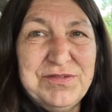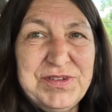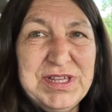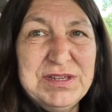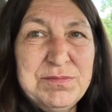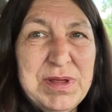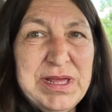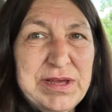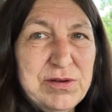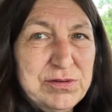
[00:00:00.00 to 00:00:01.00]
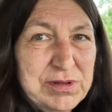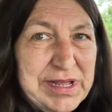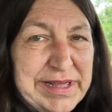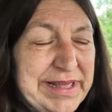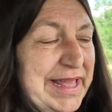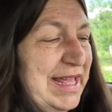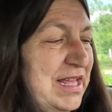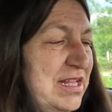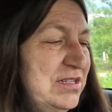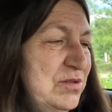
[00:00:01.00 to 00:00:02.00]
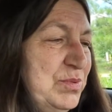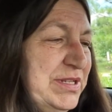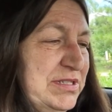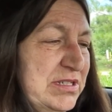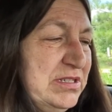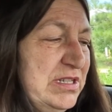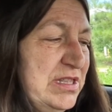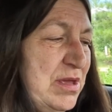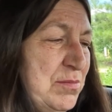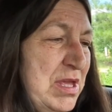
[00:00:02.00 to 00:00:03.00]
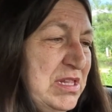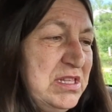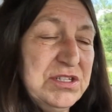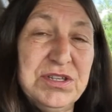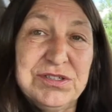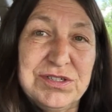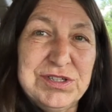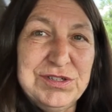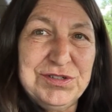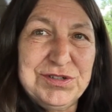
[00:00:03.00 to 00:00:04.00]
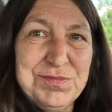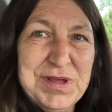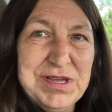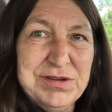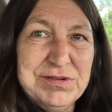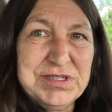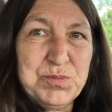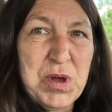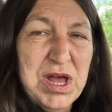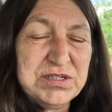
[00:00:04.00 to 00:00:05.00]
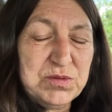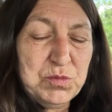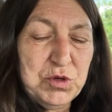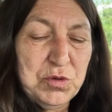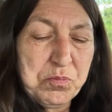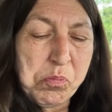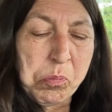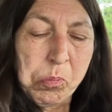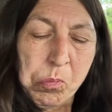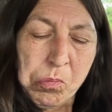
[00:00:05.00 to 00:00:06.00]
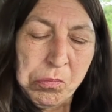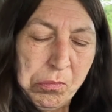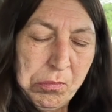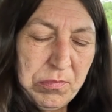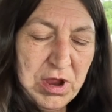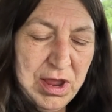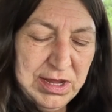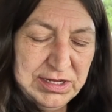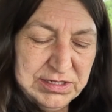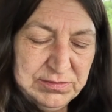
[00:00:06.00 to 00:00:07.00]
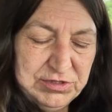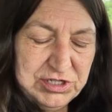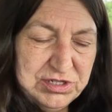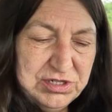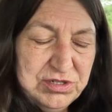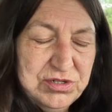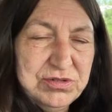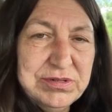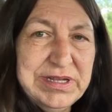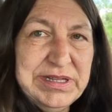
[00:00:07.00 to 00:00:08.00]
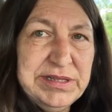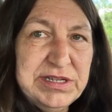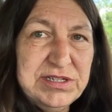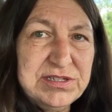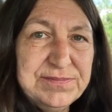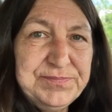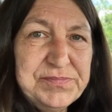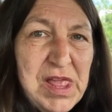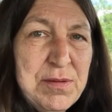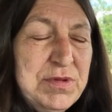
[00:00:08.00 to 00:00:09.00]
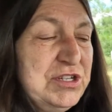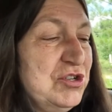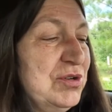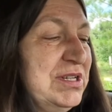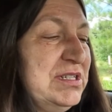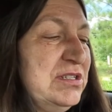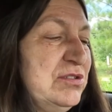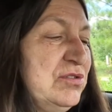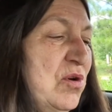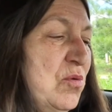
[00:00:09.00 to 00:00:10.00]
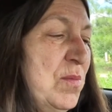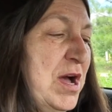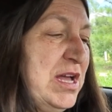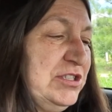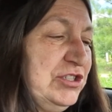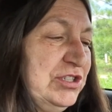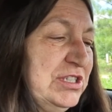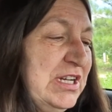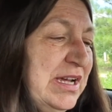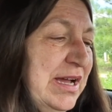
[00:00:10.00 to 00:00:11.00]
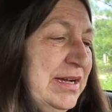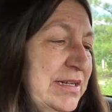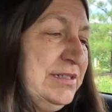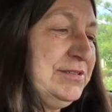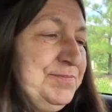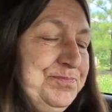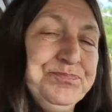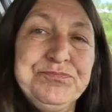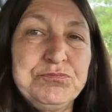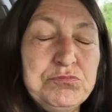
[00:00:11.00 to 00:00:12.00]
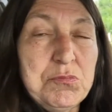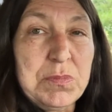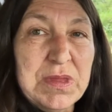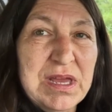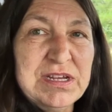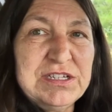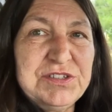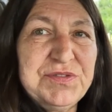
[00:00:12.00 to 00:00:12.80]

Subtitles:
vegan mayo, and basically they made this as close to mayo as possible. I am just enjoying this. I'm enjoying it so much. It is